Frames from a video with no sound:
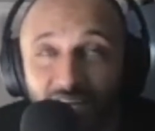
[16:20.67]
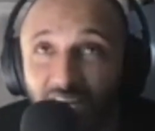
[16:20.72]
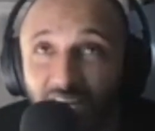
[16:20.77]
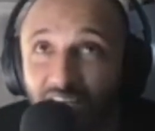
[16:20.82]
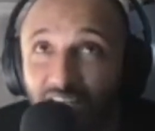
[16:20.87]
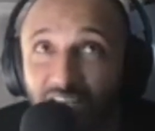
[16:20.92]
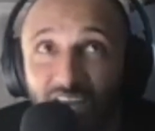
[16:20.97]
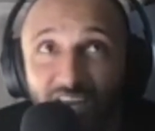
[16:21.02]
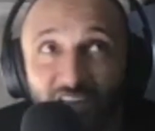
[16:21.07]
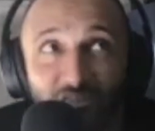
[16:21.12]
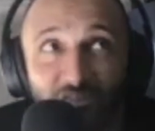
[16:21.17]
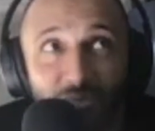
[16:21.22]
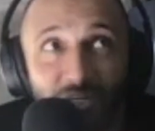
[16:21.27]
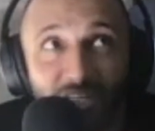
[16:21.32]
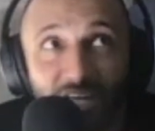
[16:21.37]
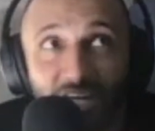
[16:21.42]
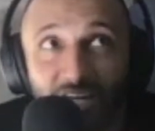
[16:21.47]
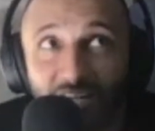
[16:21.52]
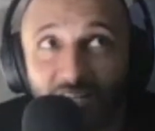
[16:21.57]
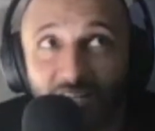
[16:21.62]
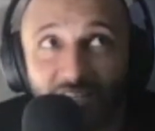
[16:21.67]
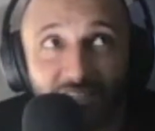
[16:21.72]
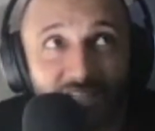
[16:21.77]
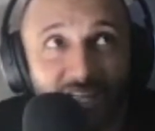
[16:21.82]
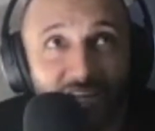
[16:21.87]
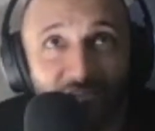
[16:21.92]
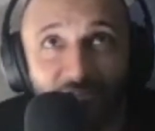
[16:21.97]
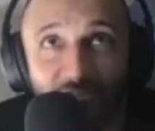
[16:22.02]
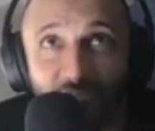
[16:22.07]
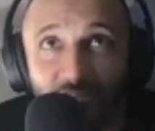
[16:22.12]
it gave me
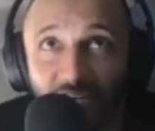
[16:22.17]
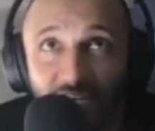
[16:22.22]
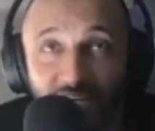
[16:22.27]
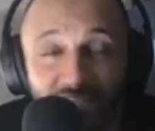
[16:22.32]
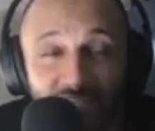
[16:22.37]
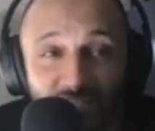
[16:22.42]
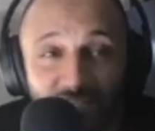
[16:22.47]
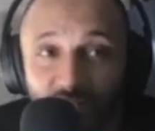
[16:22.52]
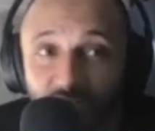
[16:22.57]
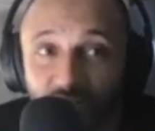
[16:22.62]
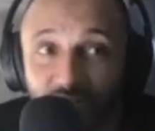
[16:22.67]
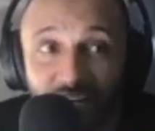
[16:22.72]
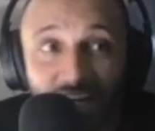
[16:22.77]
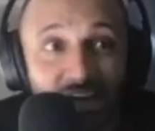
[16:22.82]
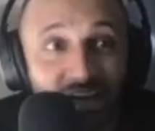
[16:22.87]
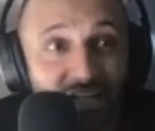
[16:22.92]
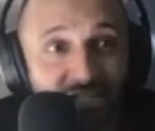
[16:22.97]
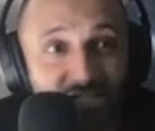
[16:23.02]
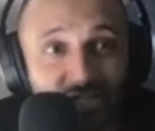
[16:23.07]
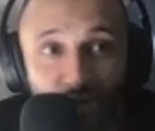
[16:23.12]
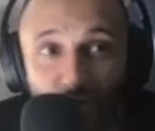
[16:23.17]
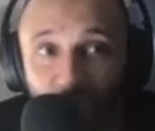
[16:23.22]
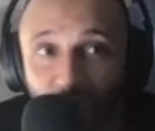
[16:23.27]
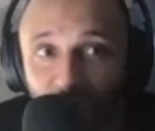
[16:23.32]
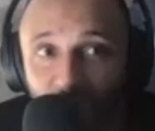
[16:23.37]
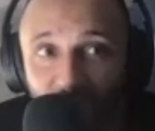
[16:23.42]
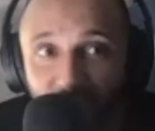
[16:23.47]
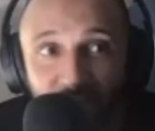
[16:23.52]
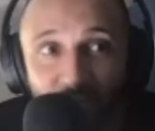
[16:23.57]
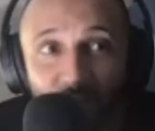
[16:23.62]
that feeling, you know, that Klitschko
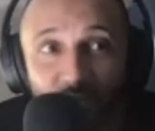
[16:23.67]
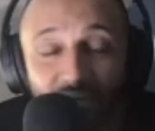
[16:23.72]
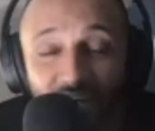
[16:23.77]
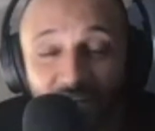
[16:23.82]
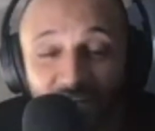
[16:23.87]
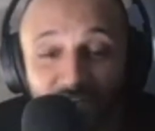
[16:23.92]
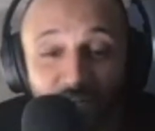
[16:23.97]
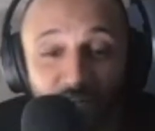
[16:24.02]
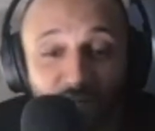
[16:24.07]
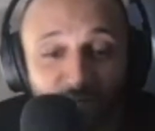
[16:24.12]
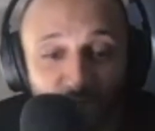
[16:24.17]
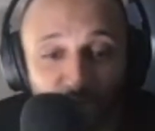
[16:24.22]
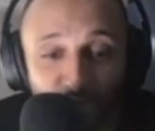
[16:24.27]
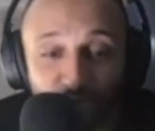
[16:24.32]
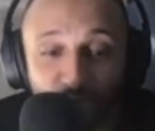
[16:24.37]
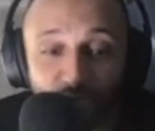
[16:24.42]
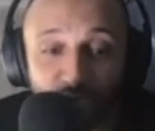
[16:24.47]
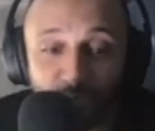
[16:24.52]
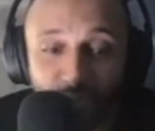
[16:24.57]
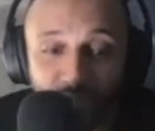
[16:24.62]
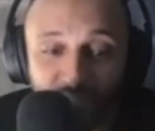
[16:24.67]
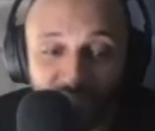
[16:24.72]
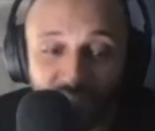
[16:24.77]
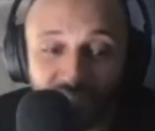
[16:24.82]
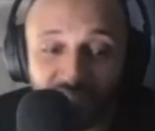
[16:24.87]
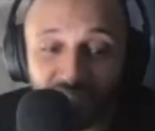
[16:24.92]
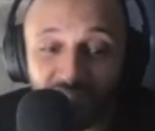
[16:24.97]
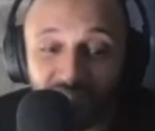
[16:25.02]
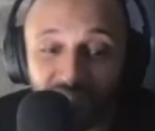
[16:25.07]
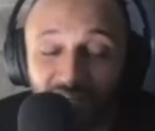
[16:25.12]
feeling when AJ threw those
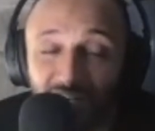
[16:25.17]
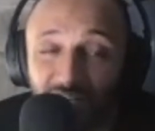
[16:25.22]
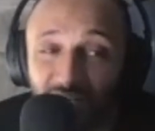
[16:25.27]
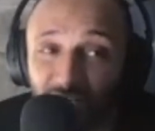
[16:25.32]
punches in.